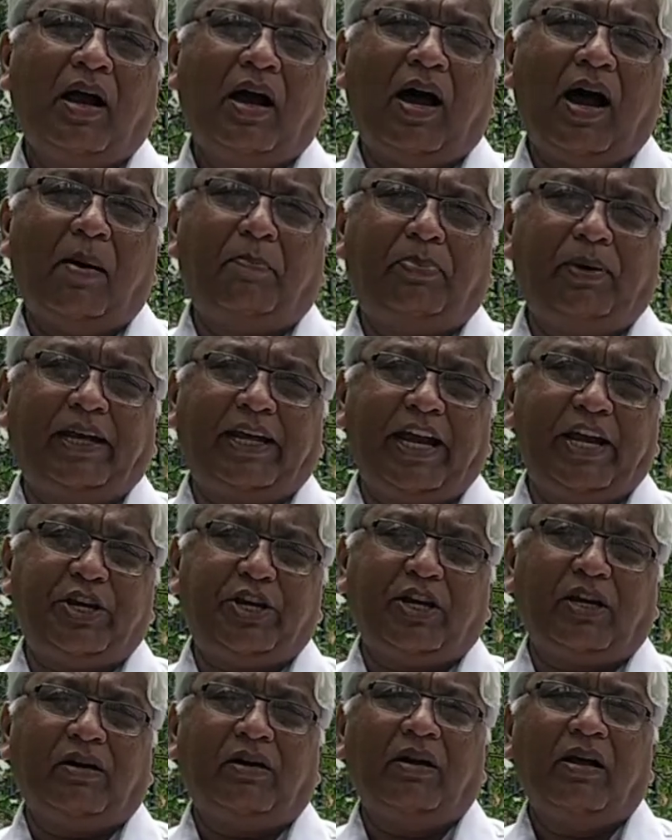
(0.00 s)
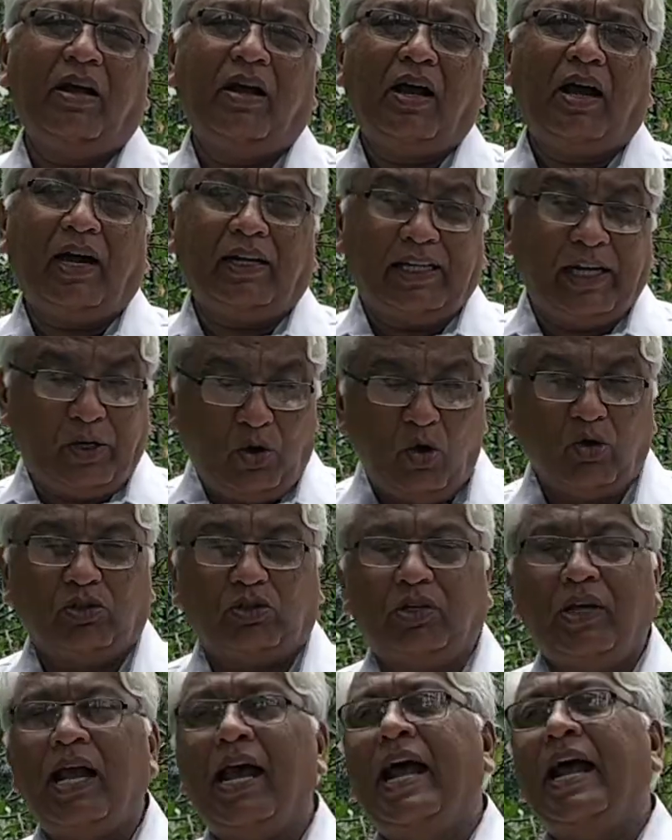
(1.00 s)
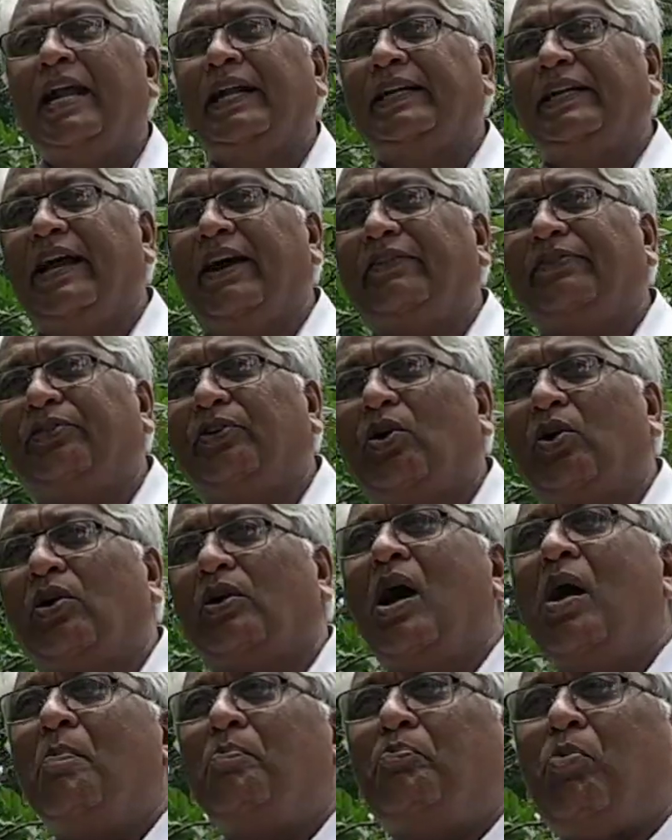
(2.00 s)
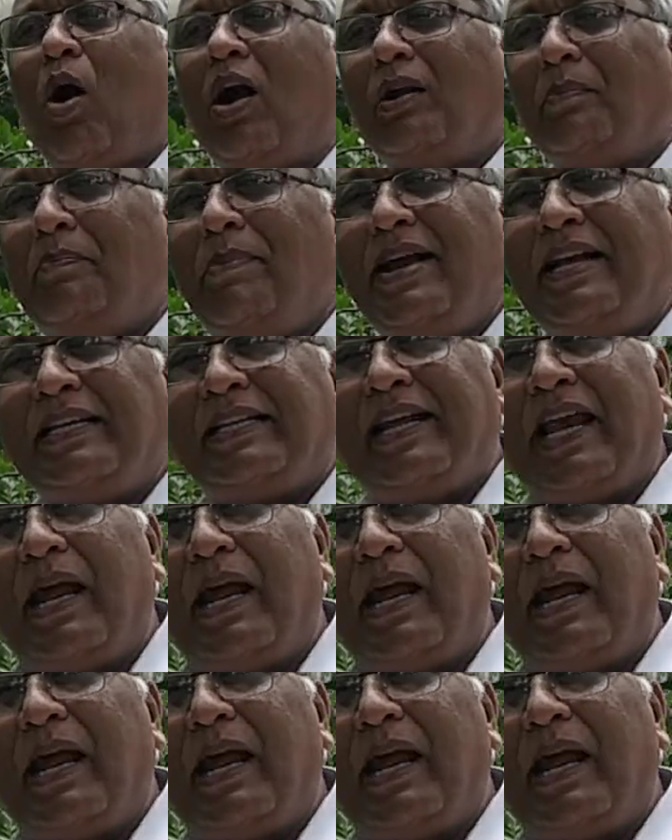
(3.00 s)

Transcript: application as a dose. Therefore, Potmix